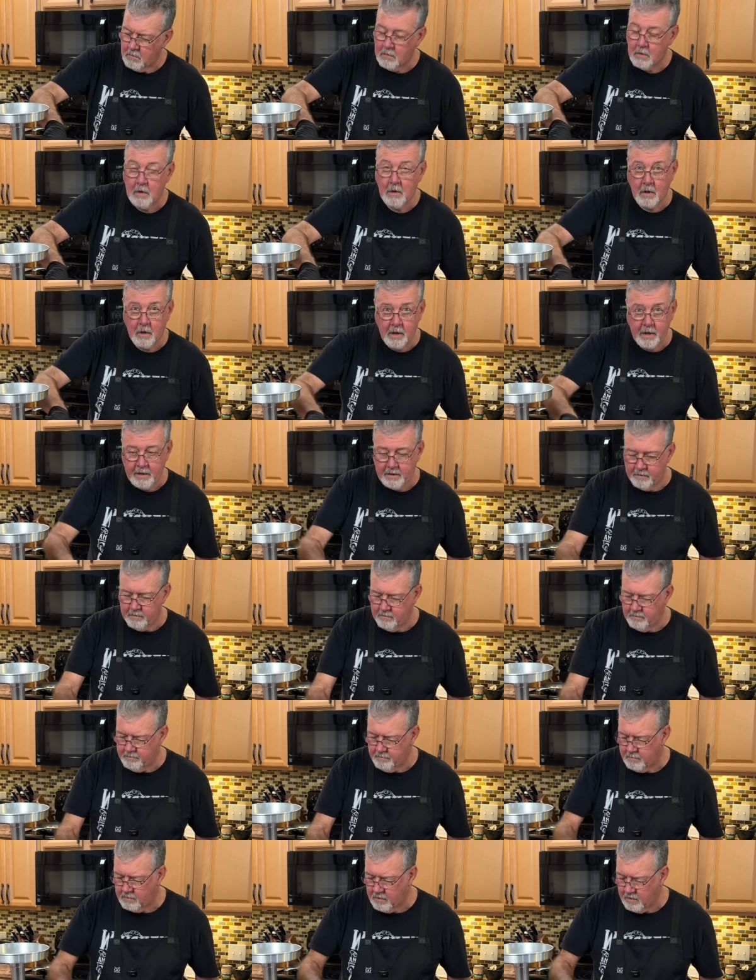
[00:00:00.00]
All right,
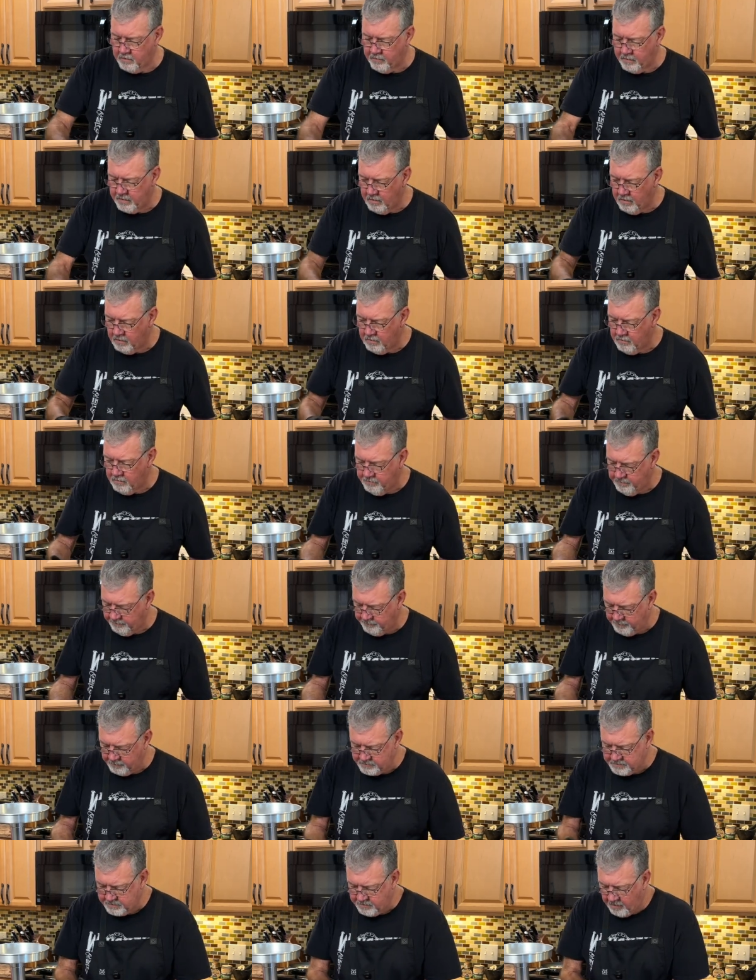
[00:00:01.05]
there we go,
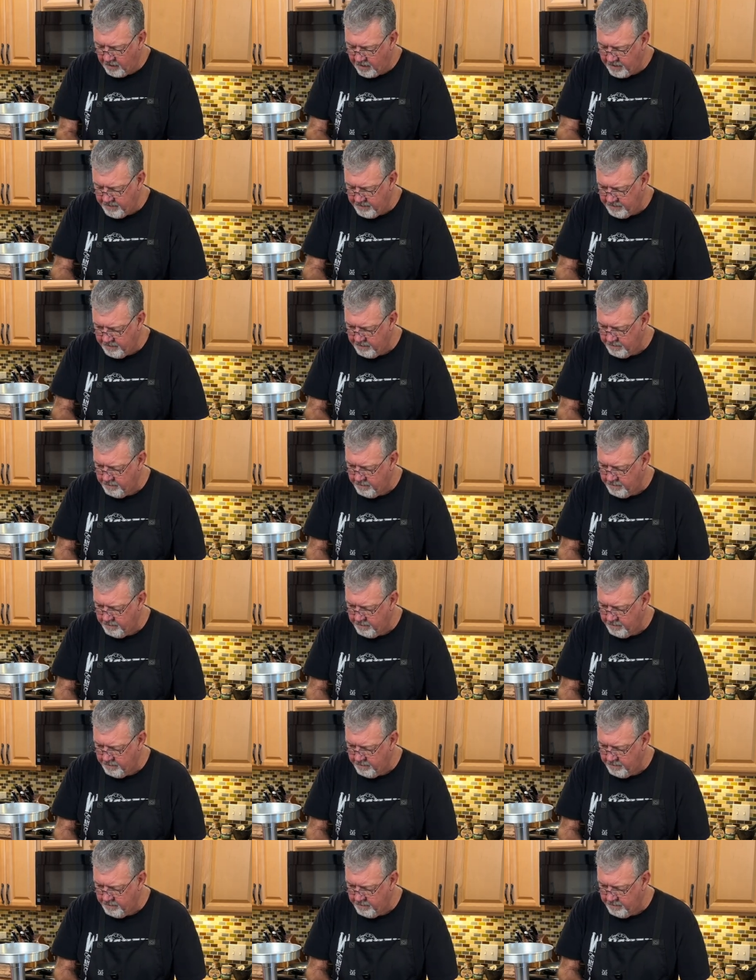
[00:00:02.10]
first grind.